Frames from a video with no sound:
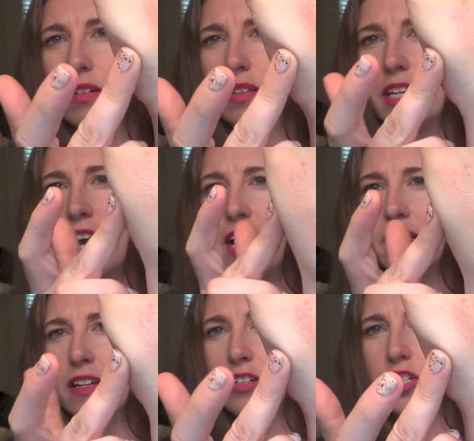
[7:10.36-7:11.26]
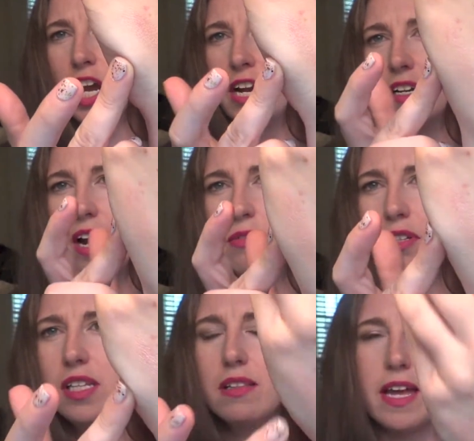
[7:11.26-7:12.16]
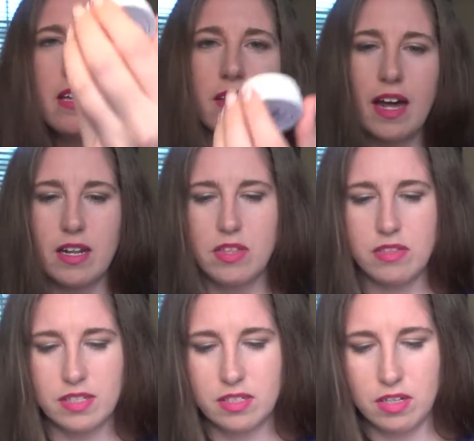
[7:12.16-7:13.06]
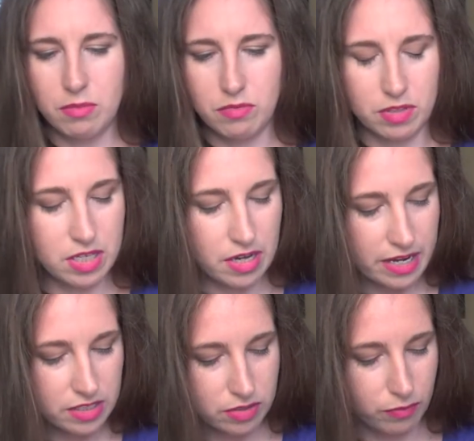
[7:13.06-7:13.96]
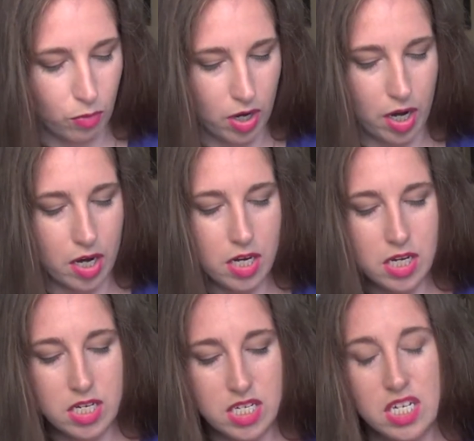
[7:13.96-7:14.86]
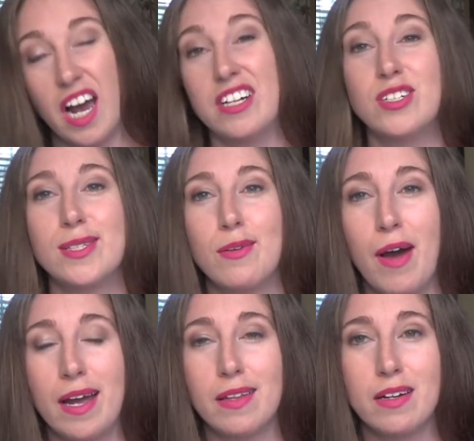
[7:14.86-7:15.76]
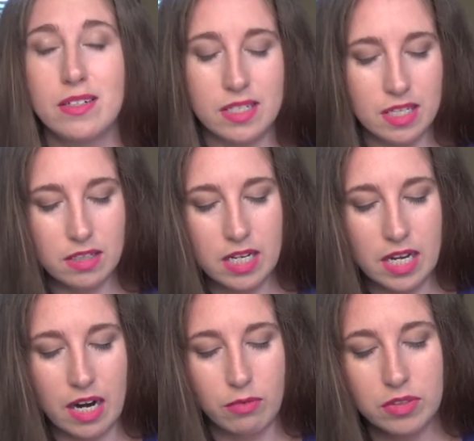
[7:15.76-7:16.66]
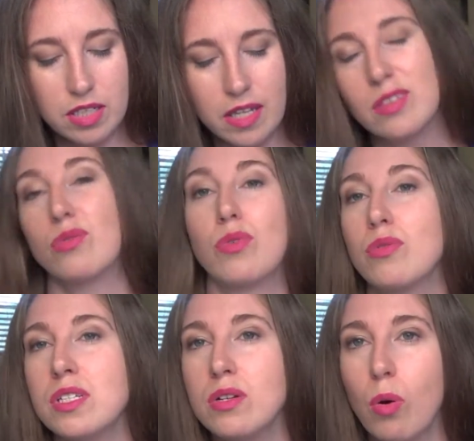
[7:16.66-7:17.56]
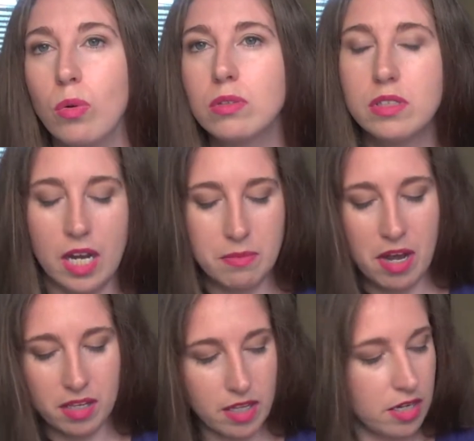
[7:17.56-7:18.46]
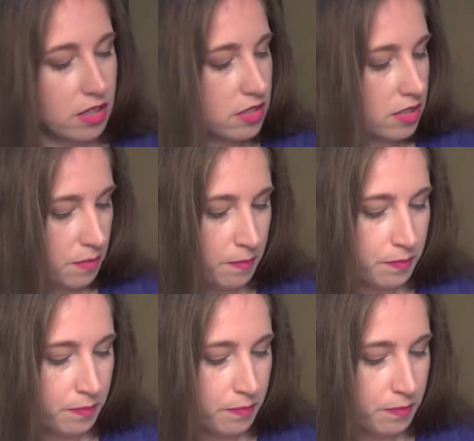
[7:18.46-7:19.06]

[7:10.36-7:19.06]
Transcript: like highlighter shine. I really like that. I think that's going to be really nice for, I just love highlighters lately, and I really like the rosy gold type highlighters.